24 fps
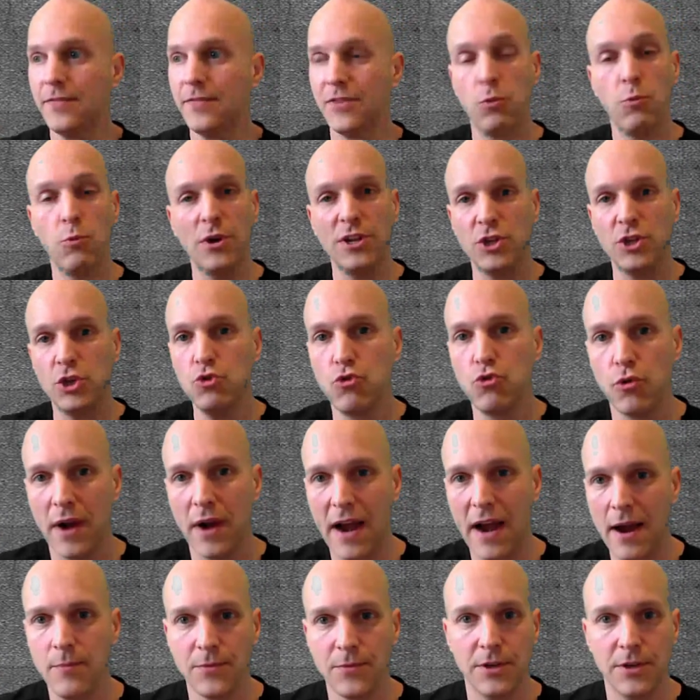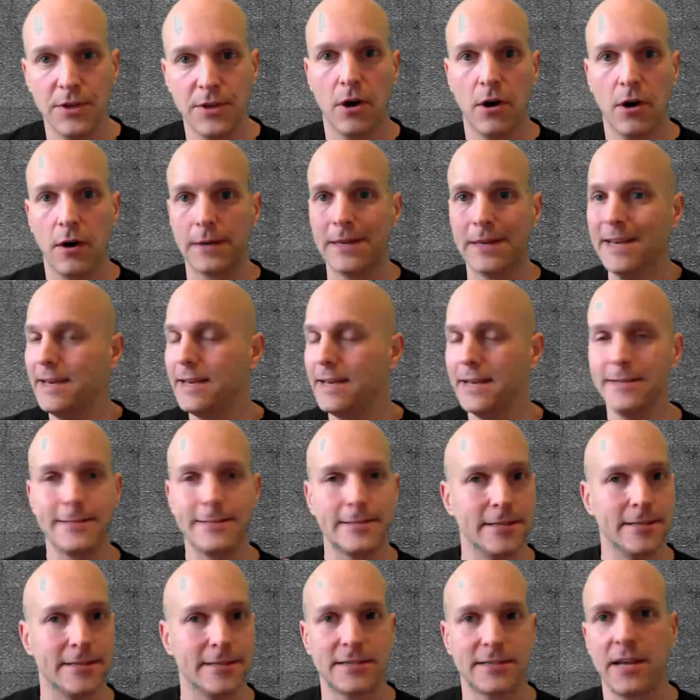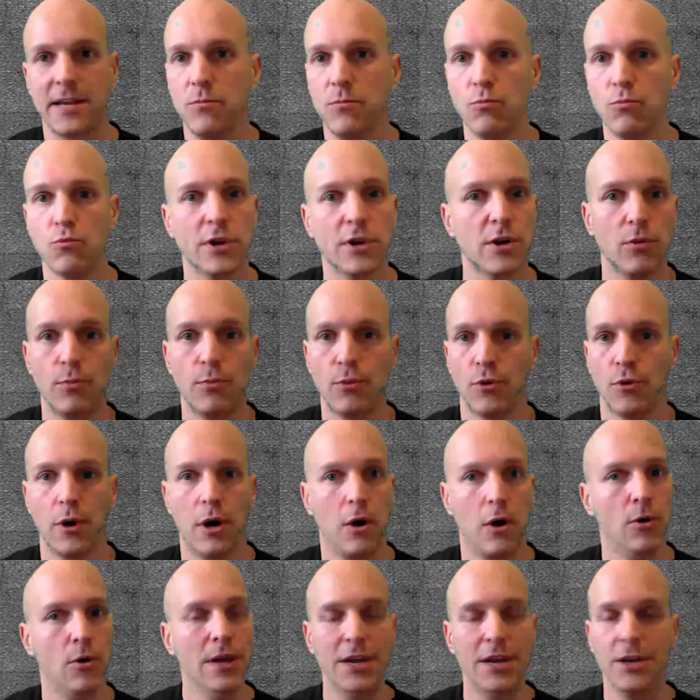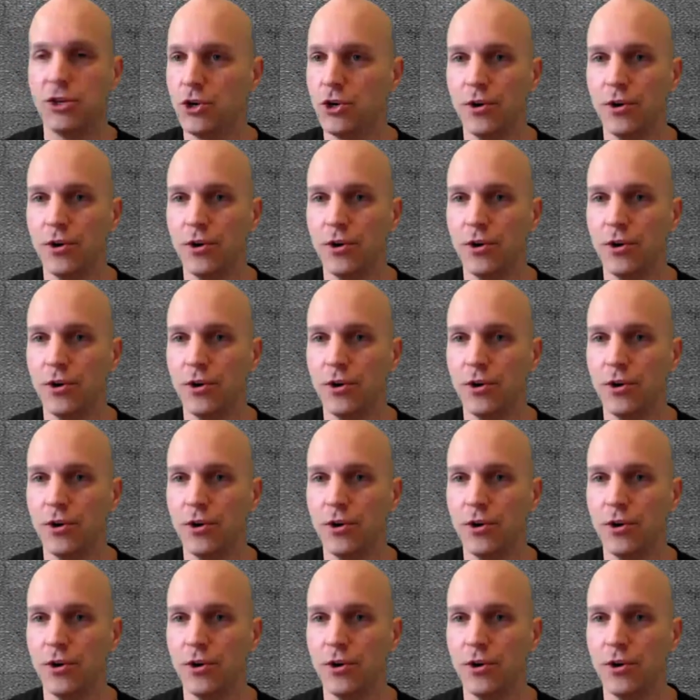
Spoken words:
that when you grab the dog, it's the same rigmarole.